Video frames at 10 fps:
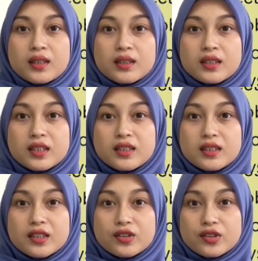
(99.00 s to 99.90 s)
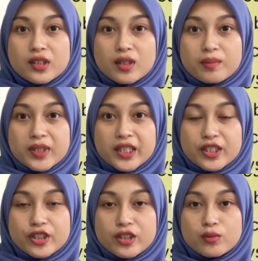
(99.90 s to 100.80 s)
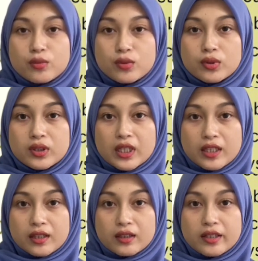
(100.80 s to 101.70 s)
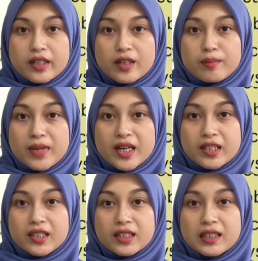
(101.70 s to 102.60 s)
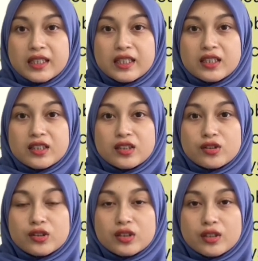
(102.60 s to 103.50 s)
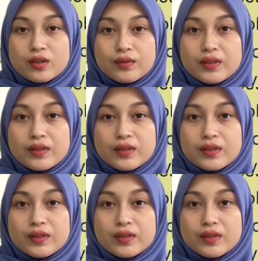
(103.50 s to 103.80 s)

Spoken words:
This reduced application would in turn markedly reduce the